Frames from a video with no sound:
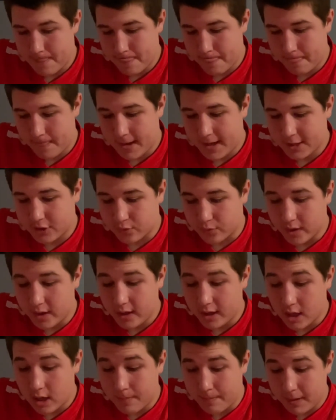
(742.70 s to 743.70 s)
It's really
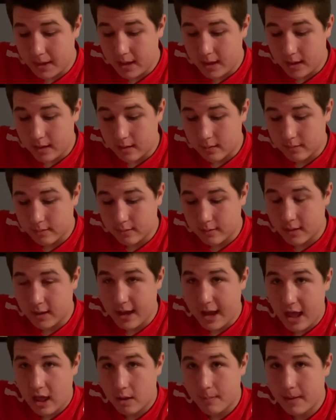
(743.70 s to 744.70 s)
going to be the
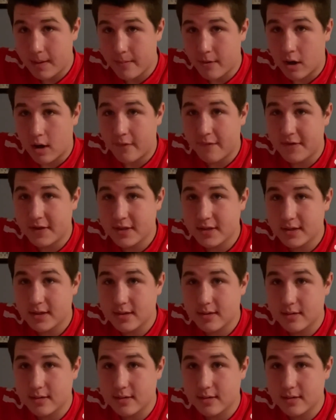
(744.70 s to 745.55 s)
Alabama offense.